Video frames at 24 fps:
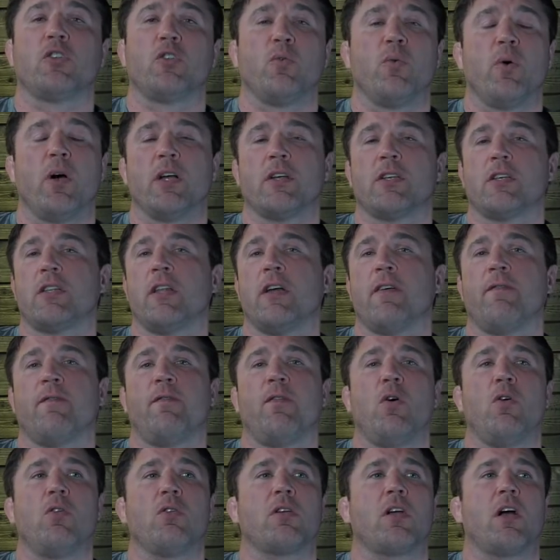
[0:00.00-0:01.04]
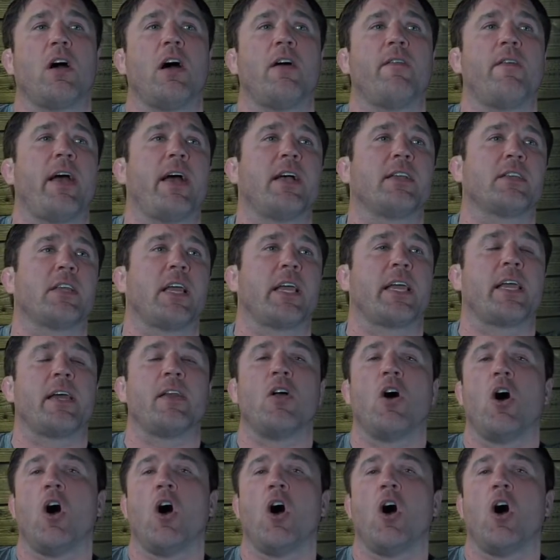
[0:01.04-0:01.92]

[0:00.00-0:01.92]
to us that Volkov has like an